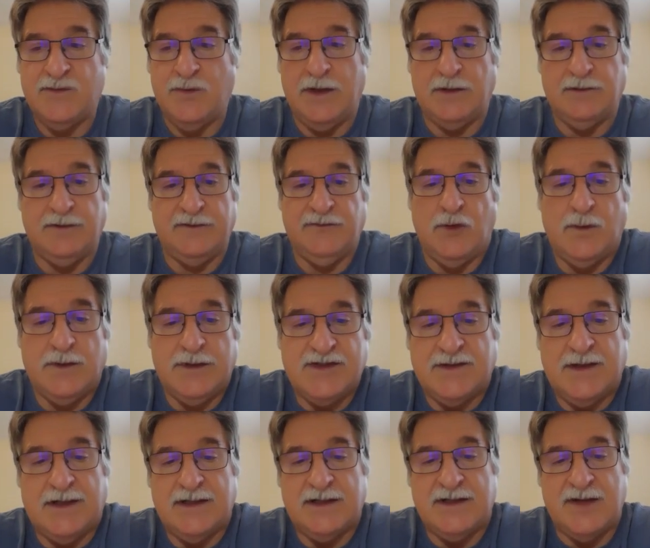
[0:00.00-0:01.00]
Well, if no one
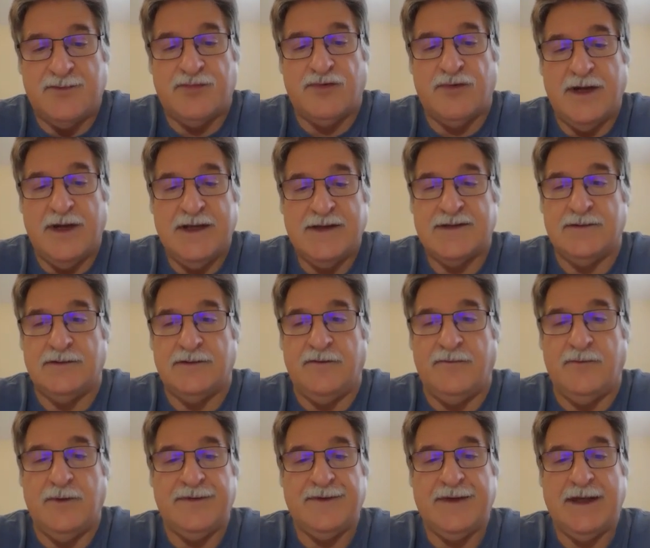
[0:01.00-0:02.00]
has done an appraisal
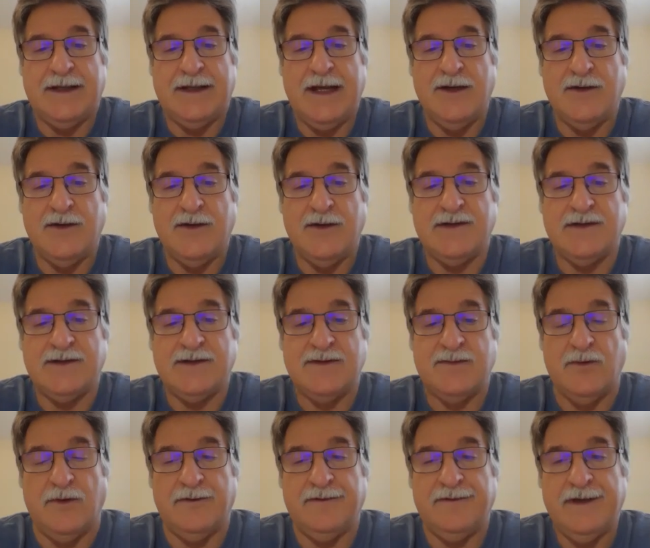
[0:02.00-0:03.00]
of what that house is
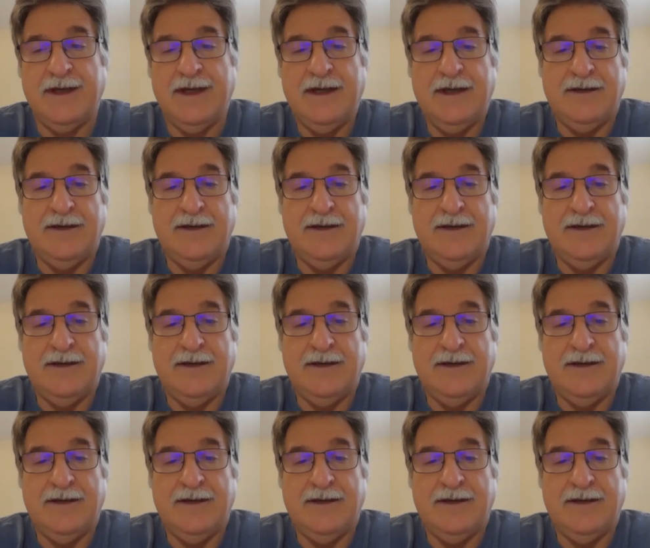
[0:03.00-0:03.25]
worth,